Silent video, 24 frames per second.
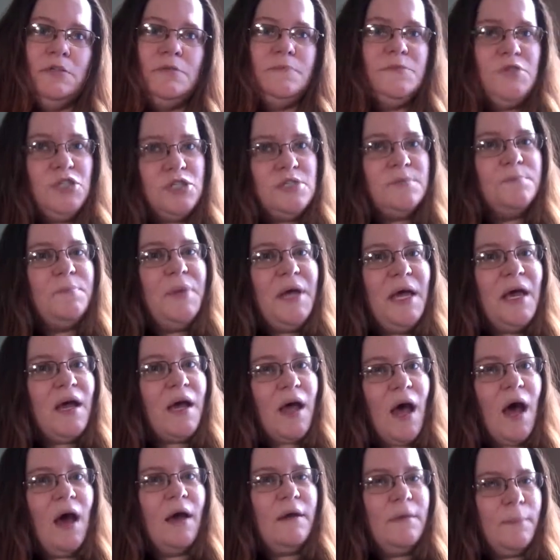Just be a
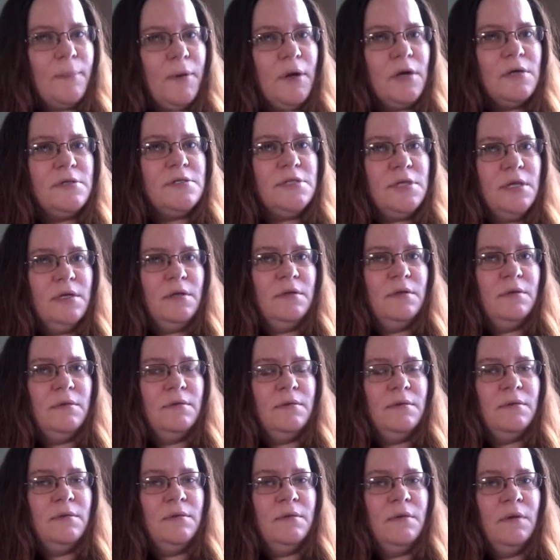kind person.
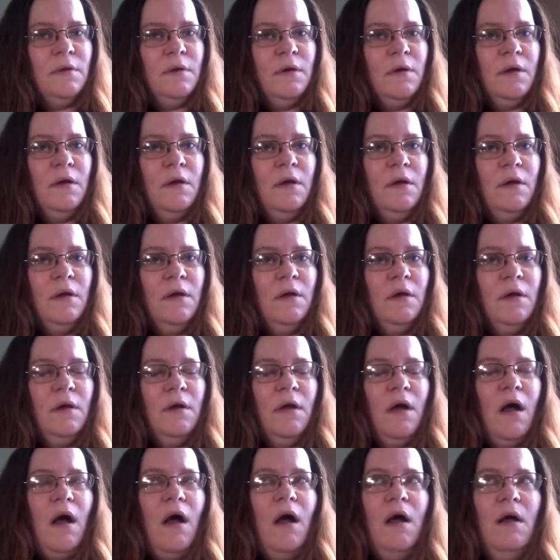
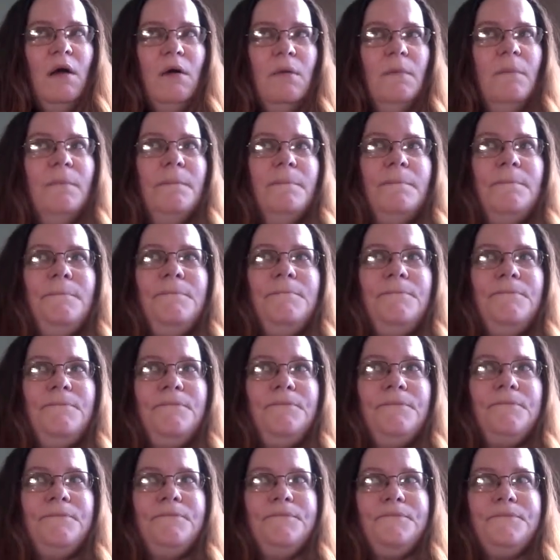
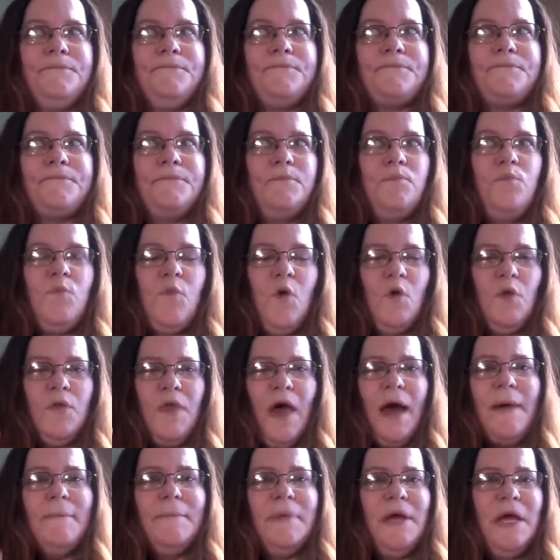
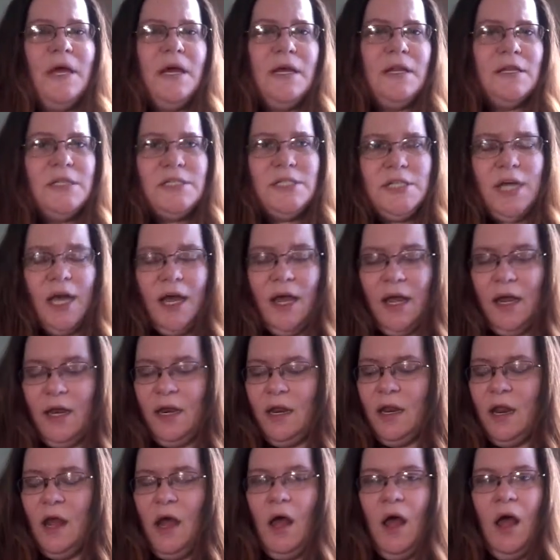That being said,
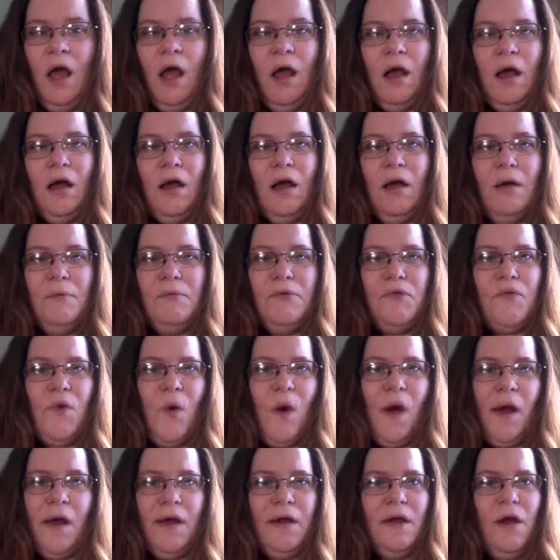before
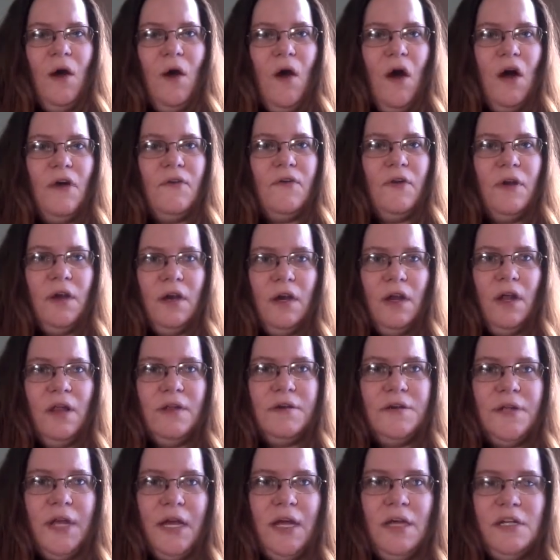I go off on another
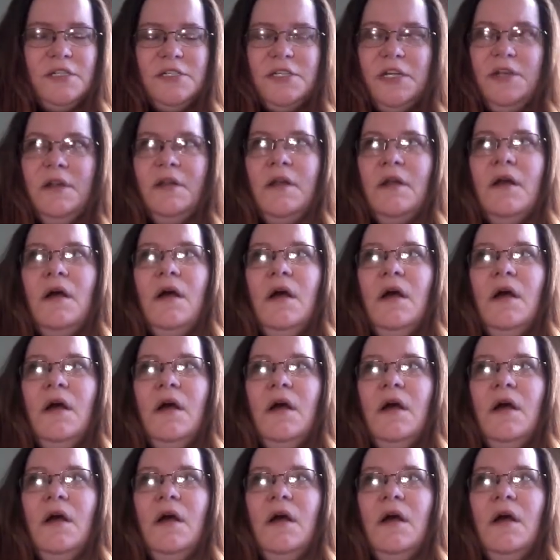tangent,